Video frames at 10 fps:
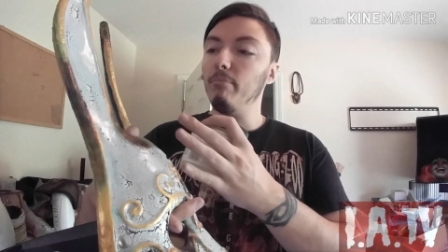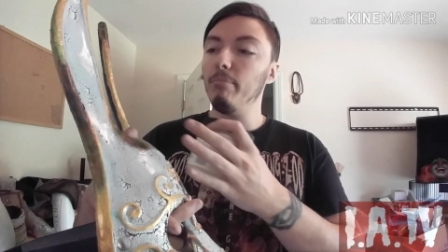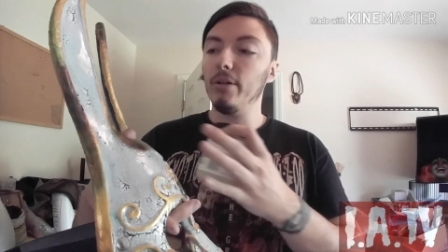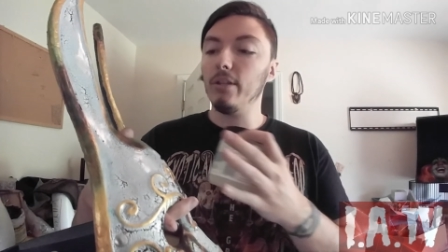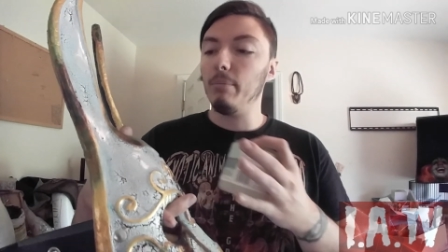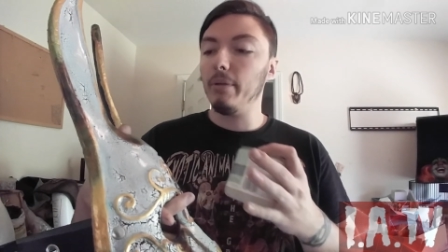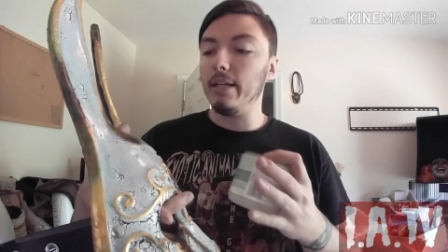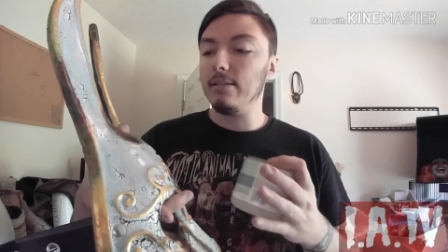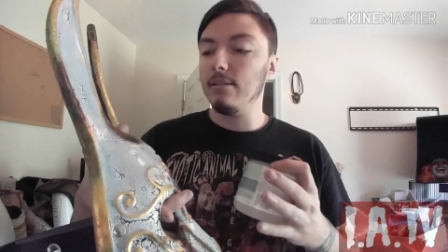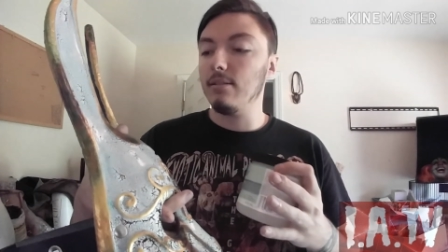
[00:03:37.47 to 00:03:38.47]
build-up
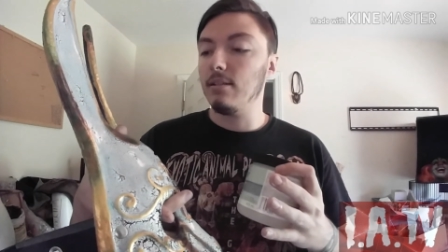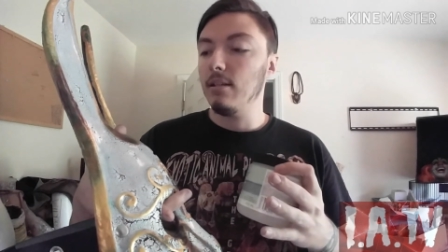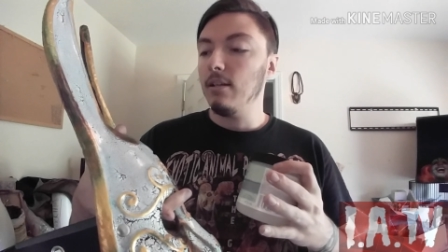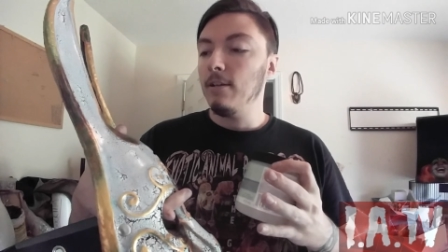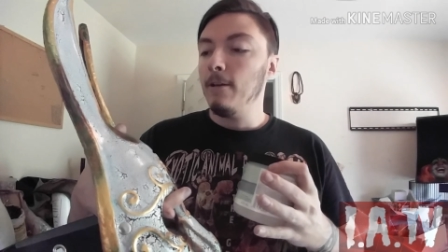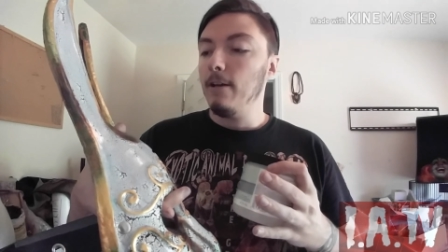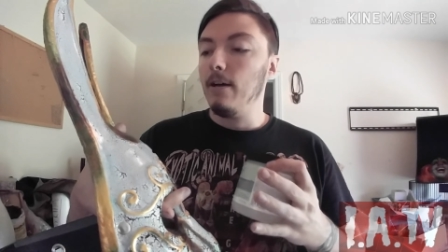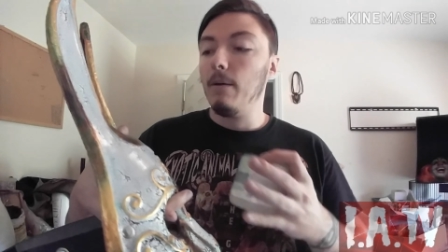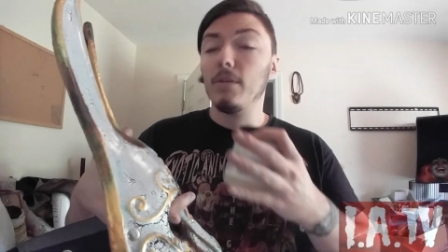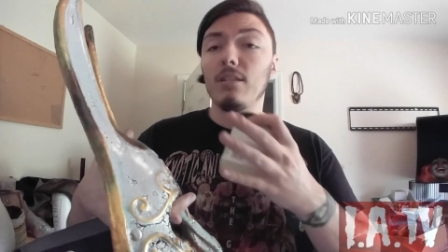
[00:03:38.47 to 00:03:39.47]
places,
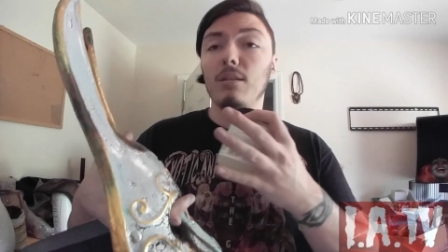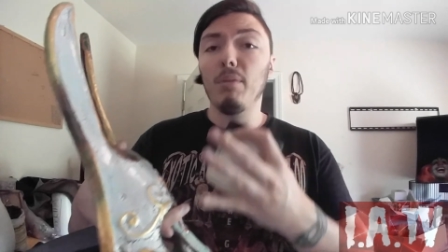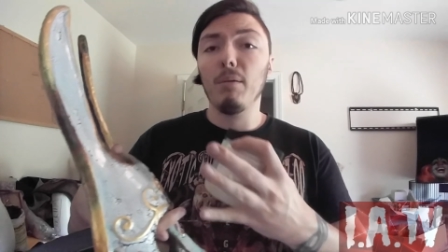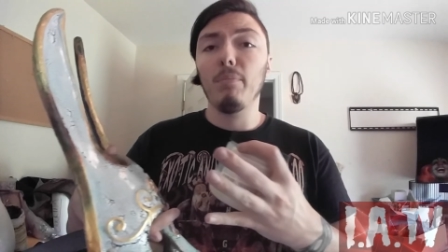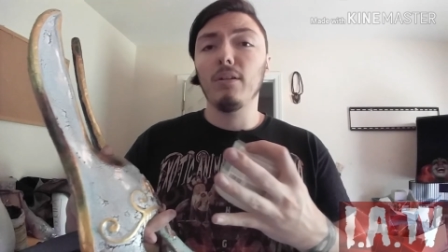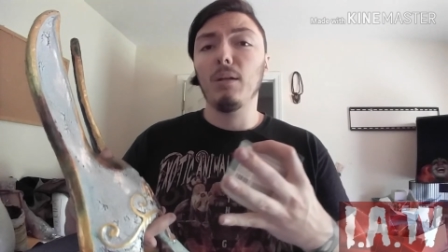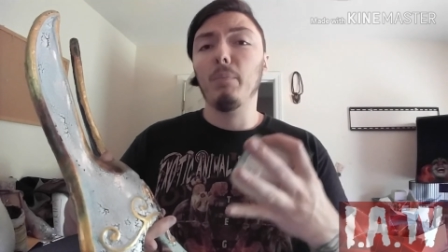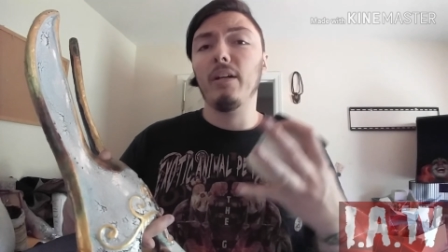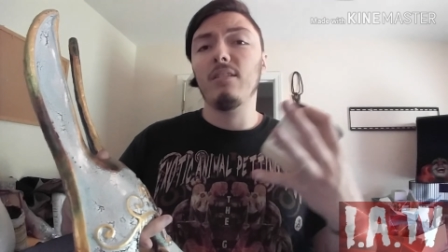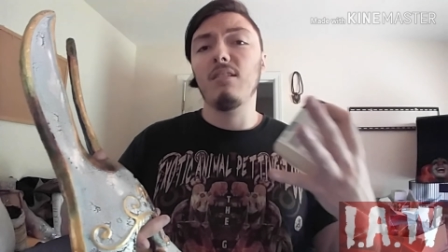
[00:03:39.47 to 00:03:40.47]
because the big build-up
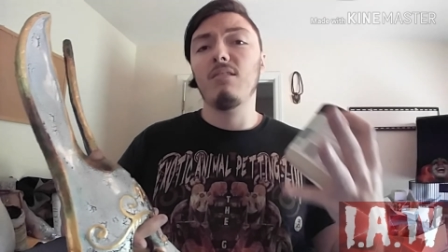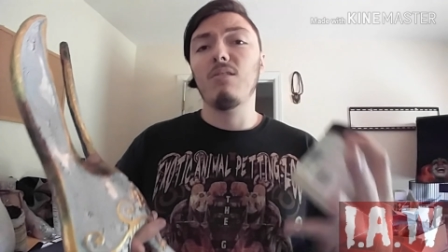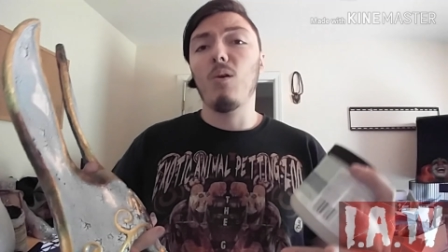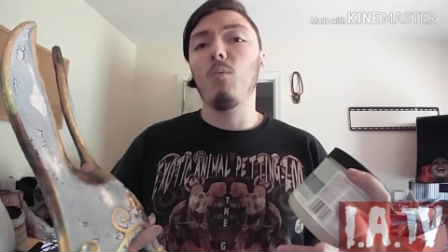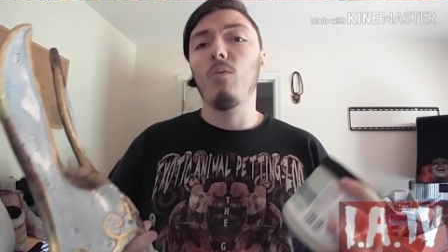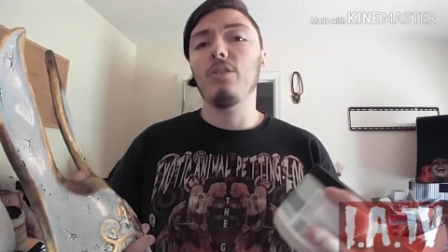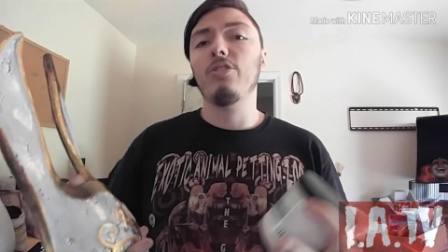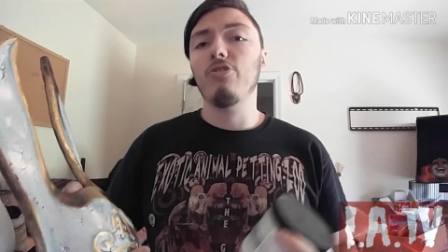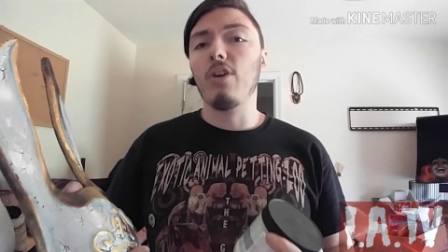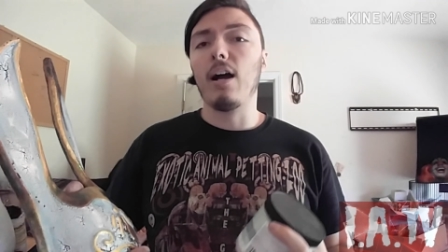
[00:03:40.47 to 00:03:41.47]
places don't want
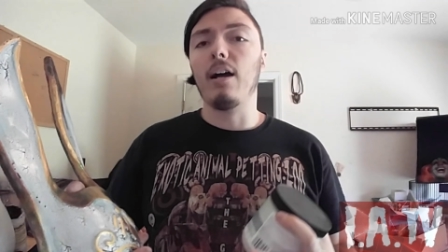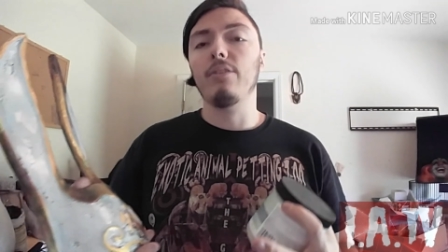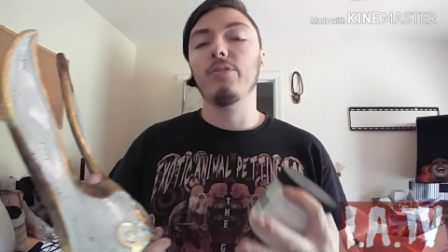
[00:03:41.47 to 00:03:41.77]
to dry.